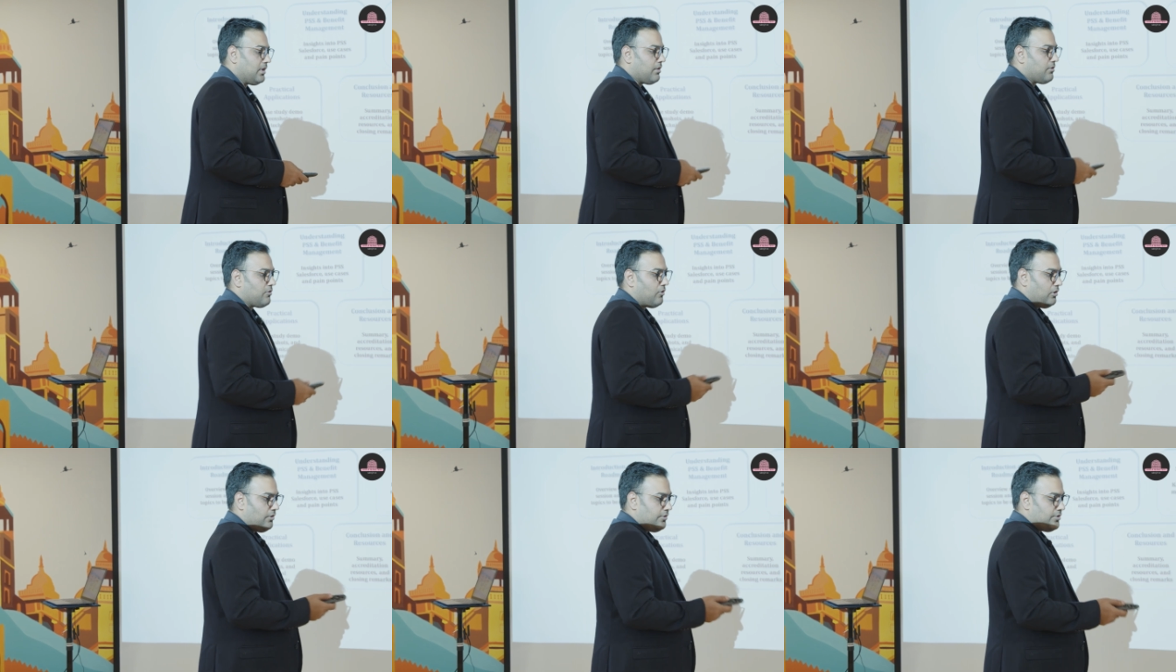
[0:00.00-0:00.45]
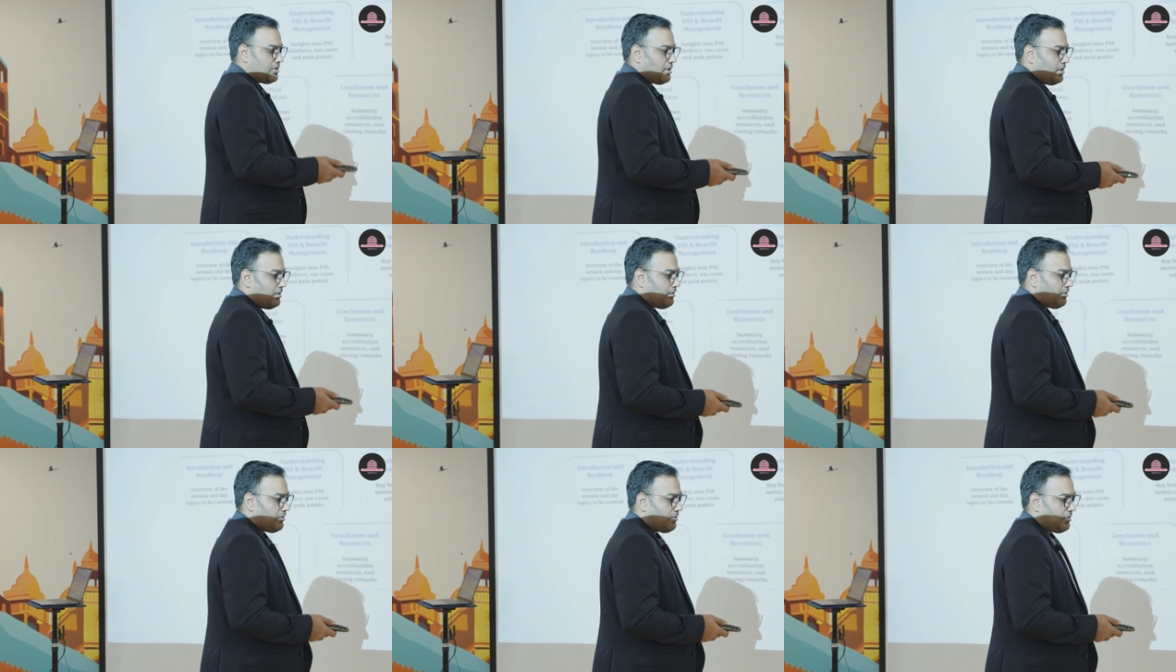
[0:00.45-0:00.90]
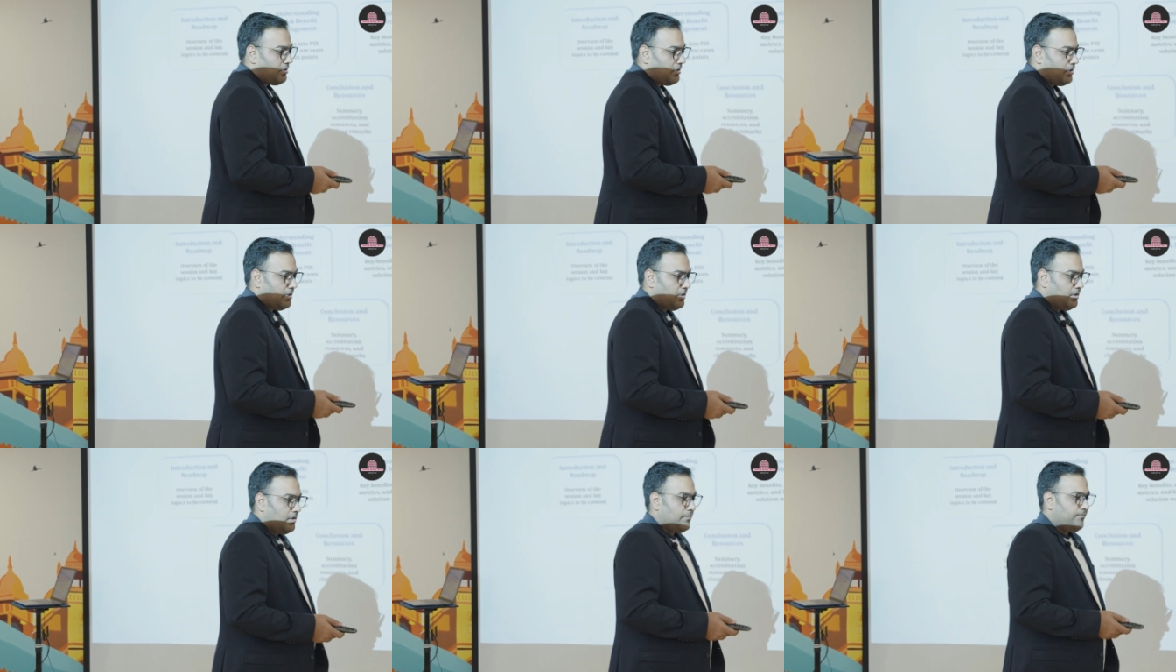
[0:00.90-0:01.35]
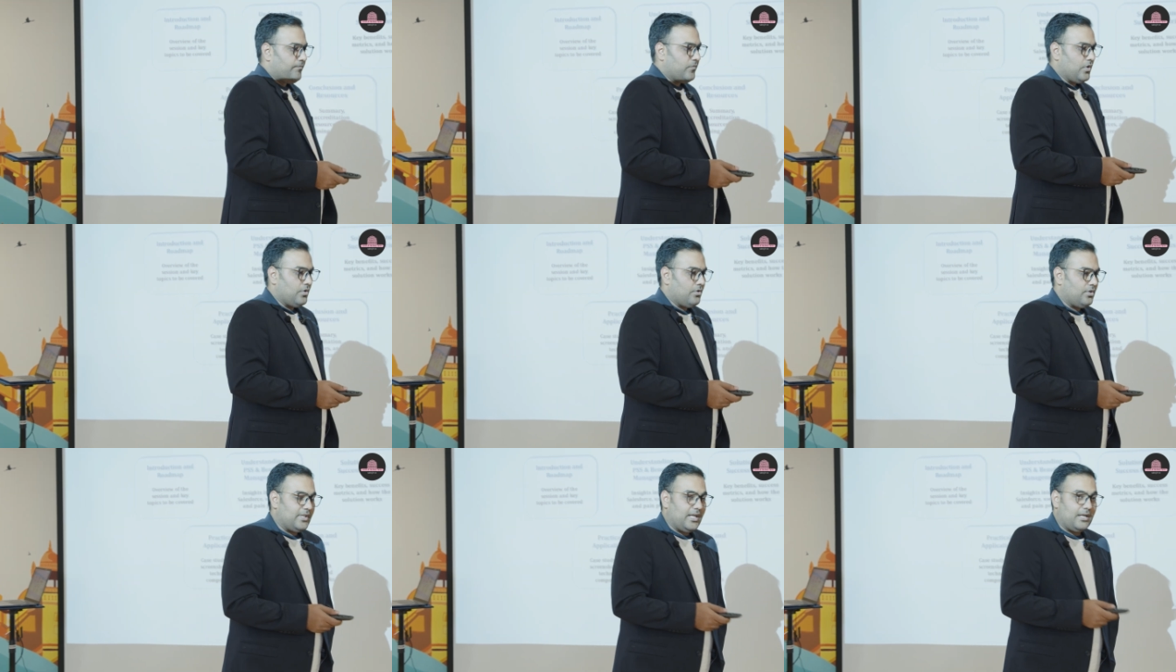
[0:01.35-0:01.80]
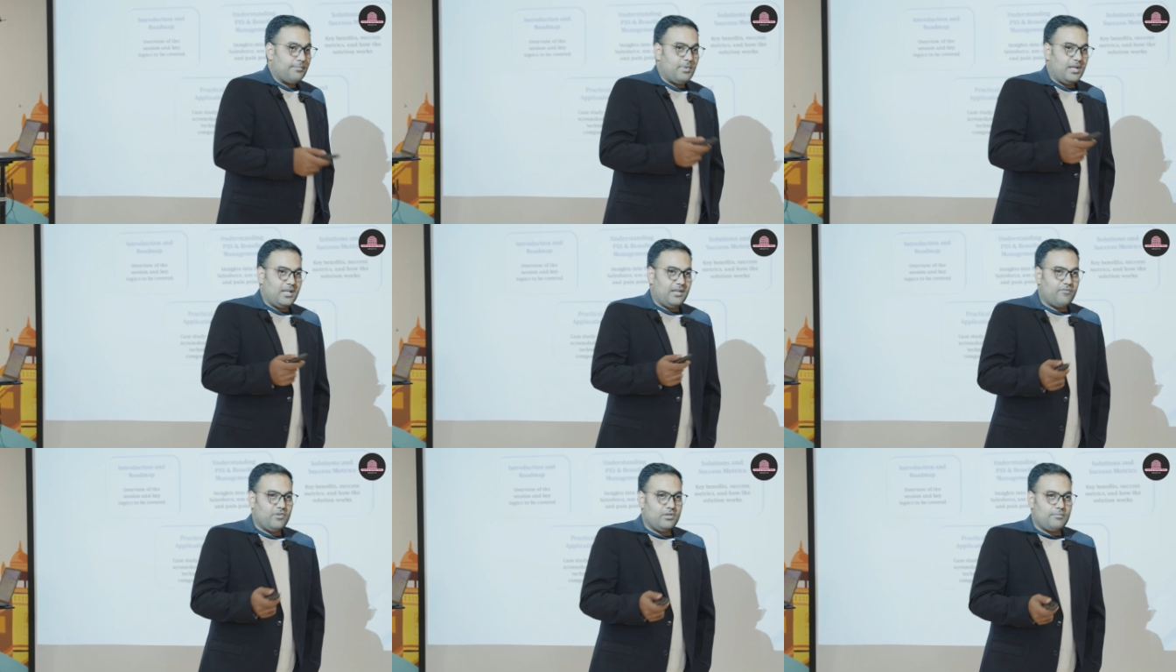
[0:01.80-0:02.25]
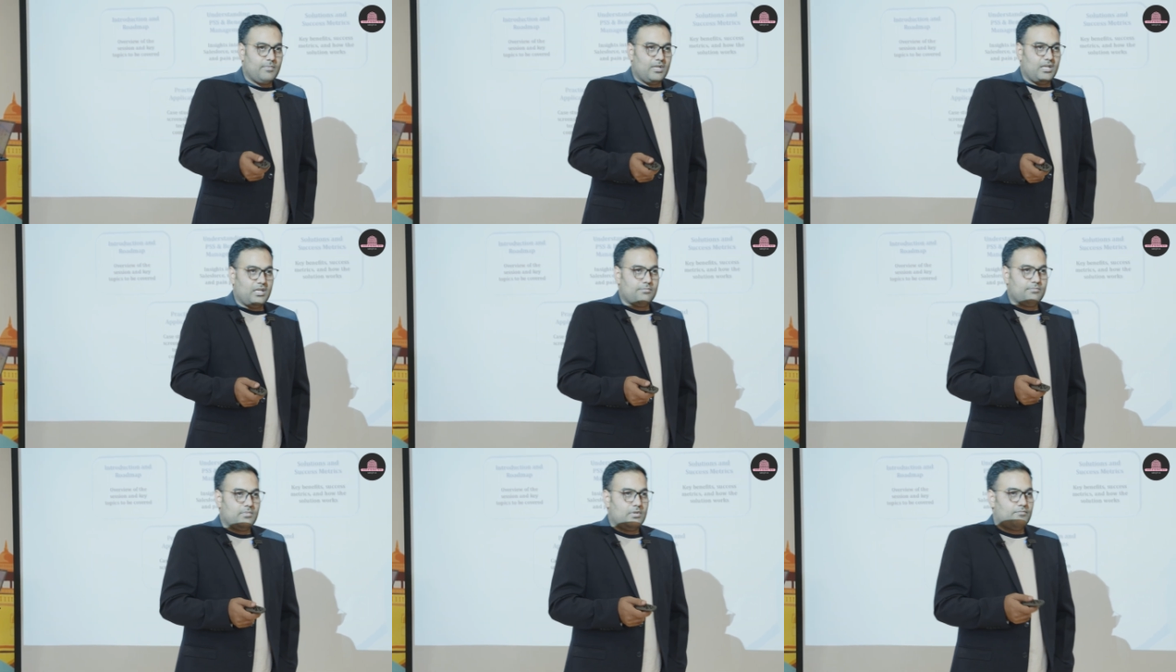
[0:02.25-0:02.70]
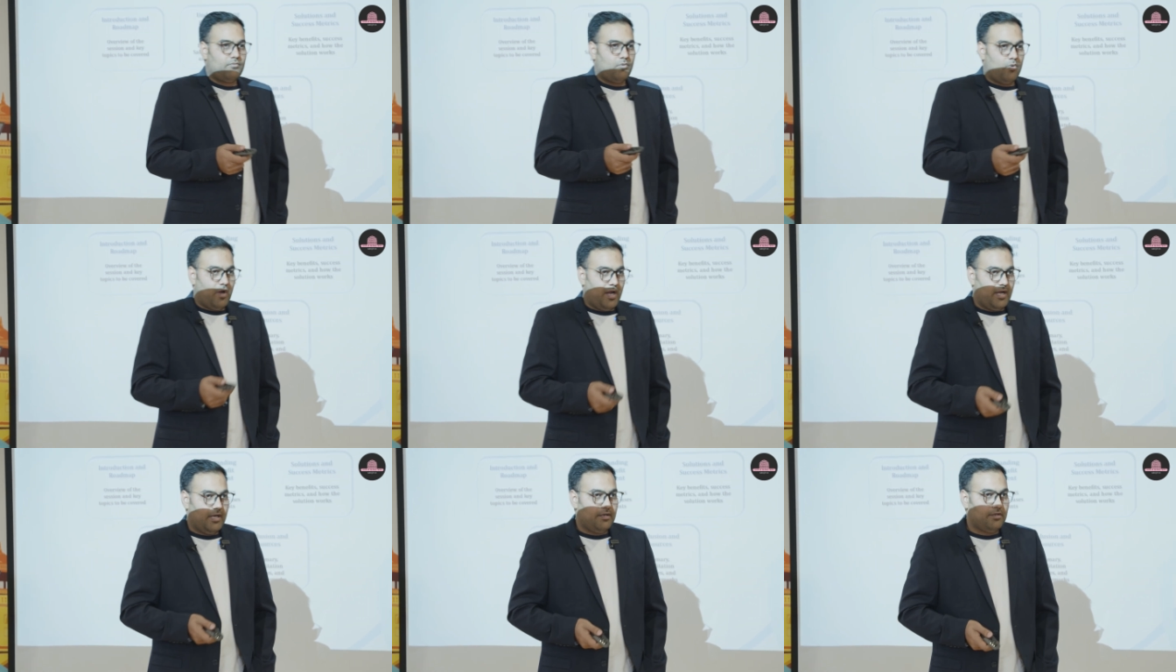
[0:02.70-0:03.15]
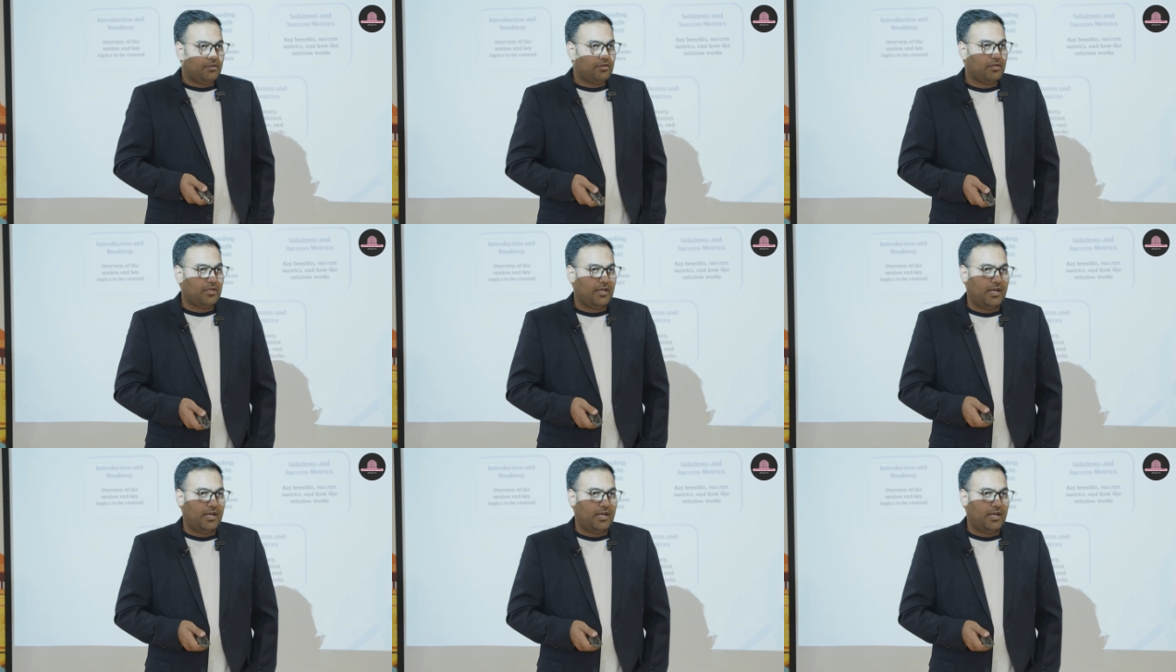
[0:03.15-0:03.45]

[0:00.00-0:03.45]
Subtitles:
the solutions that benefit management provides,